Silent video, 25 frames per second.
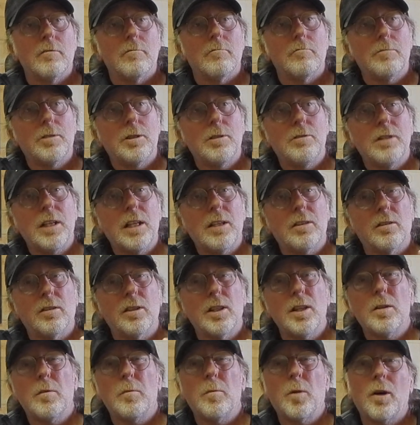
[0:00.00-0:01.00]
need a
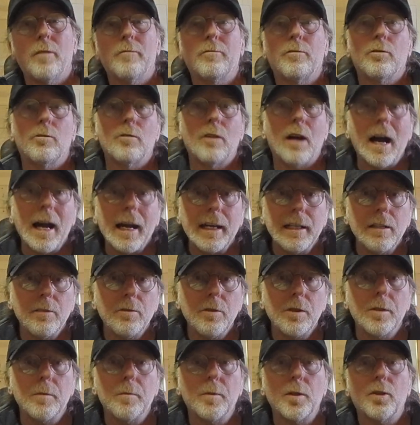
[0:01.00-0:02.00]
little more variety
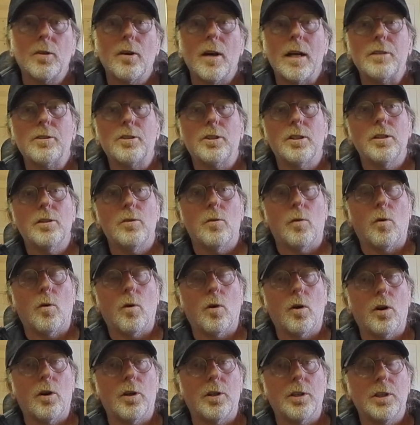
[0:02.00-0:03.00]
with the progression,
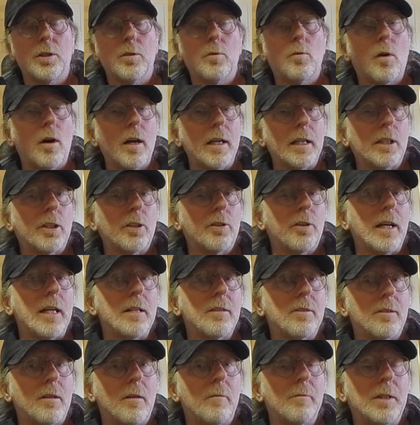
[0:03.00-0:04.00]
or you want to create
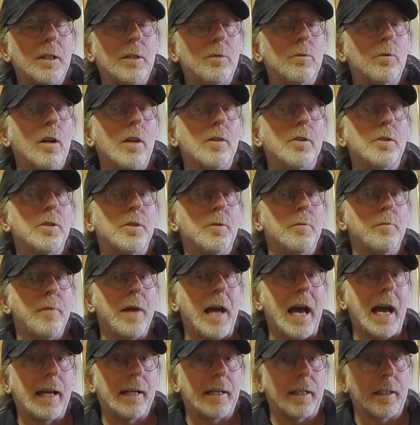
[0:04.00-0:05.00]
something rather
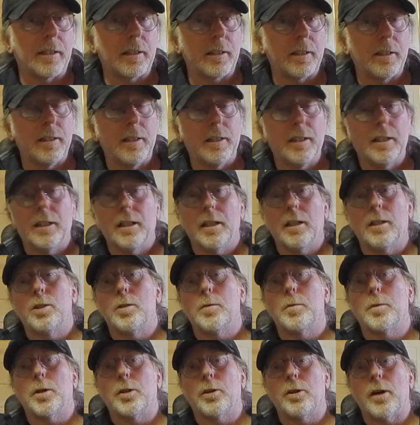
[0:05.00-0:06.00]
dramatic in your
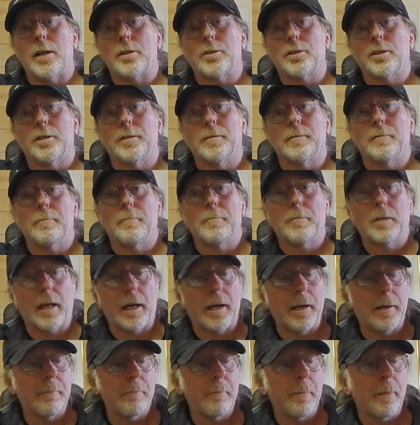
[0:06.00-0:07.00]
progression.
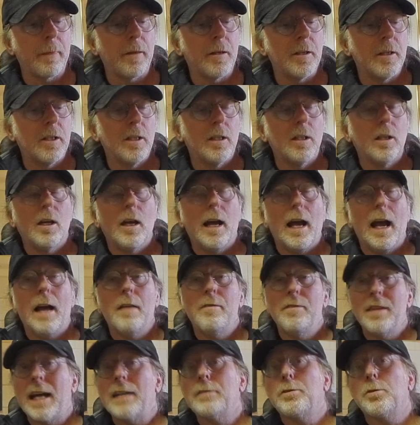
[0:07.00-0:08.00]
Okay, and
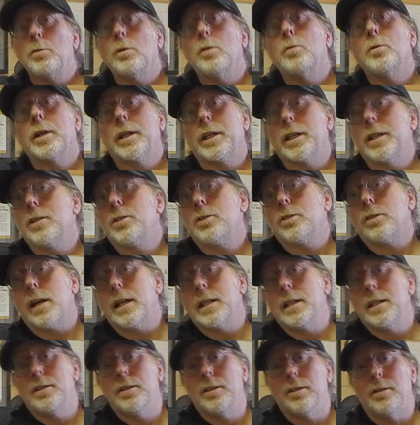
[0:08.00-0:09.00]
that's what we're going to try
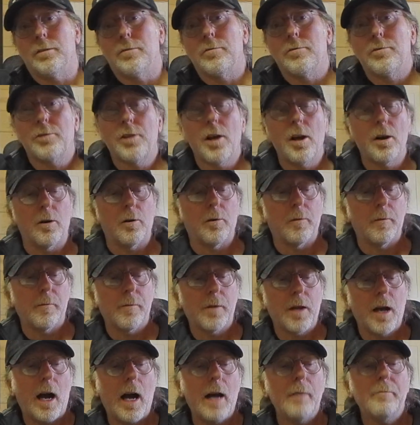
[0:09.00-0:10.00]
to do. So
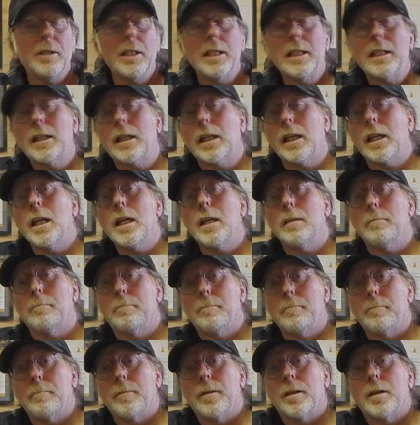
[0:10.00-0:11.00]
I'm going to keep
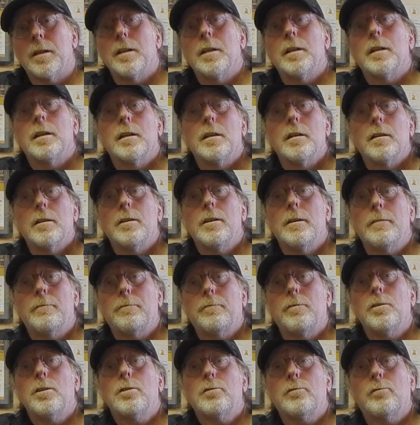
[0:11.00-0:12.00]
the
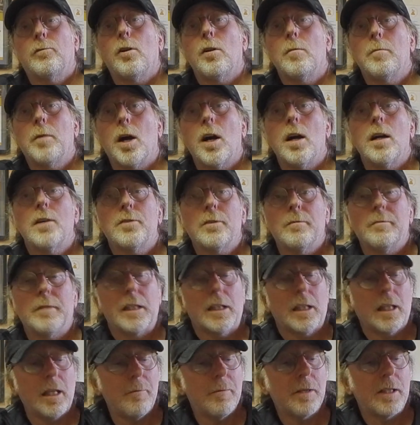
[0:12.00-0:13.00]
first 4 bars. I'm going to keep